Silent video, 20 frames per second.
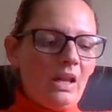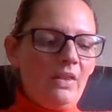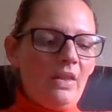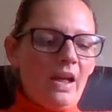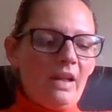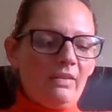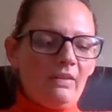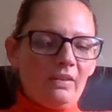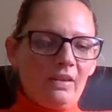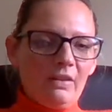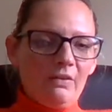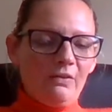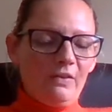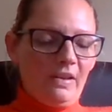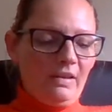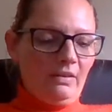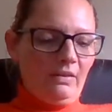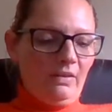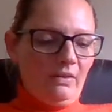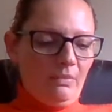and that's the
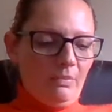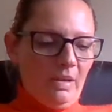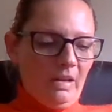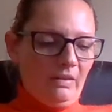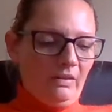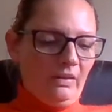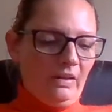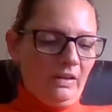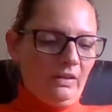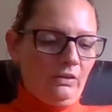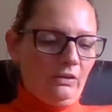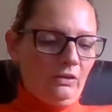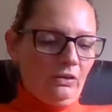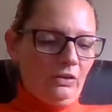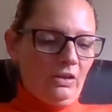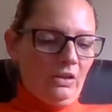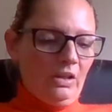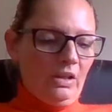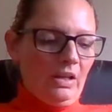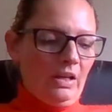offensive
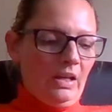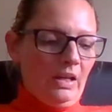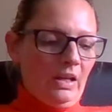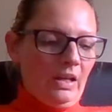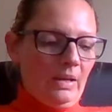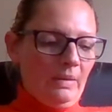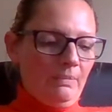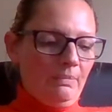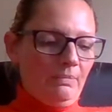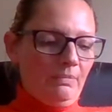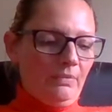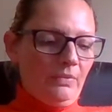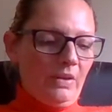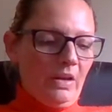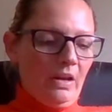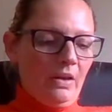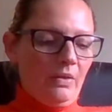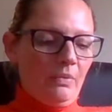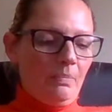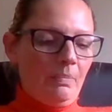message,
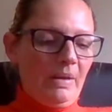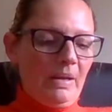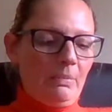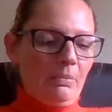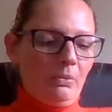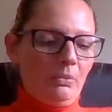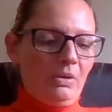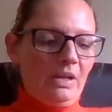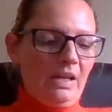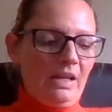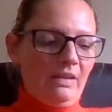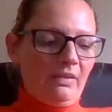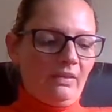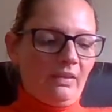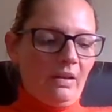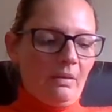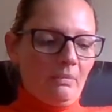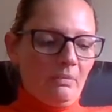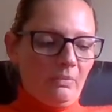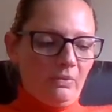that people need
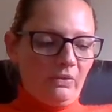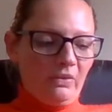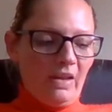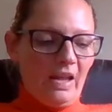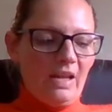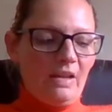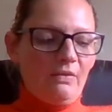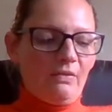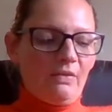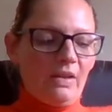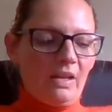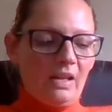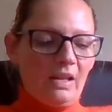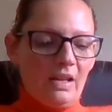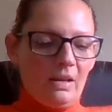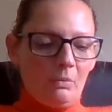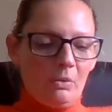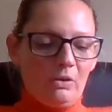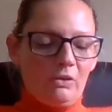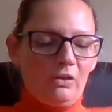some
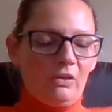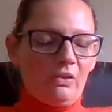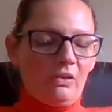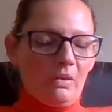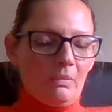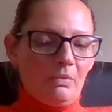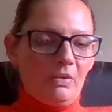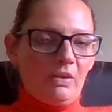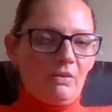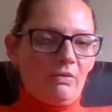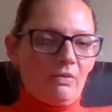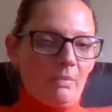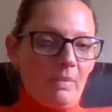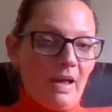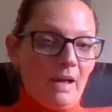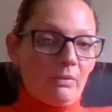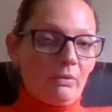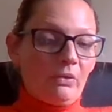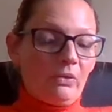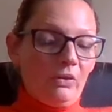saving, which is something from
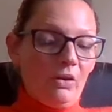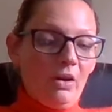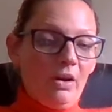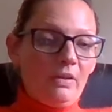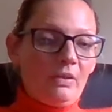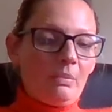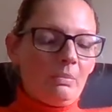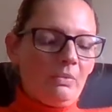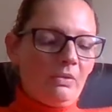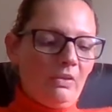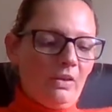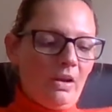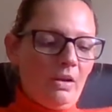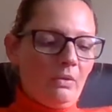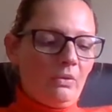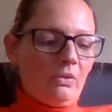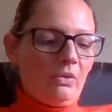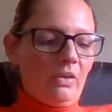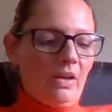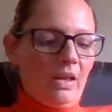outside
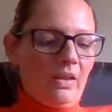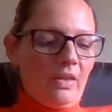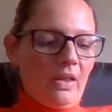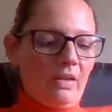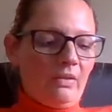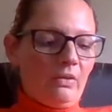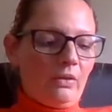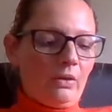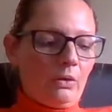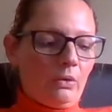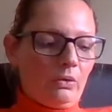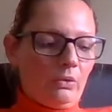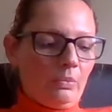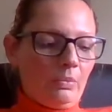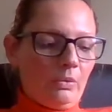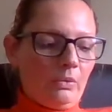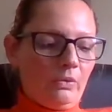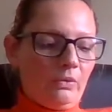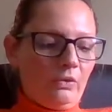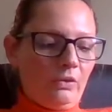themselves, and that's the
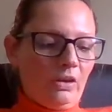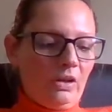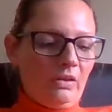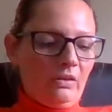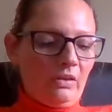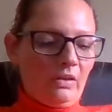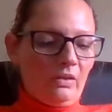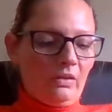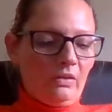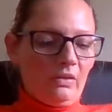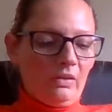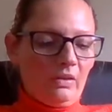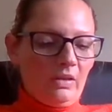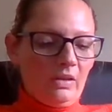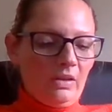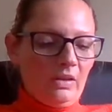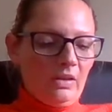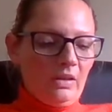gospel of Jesus.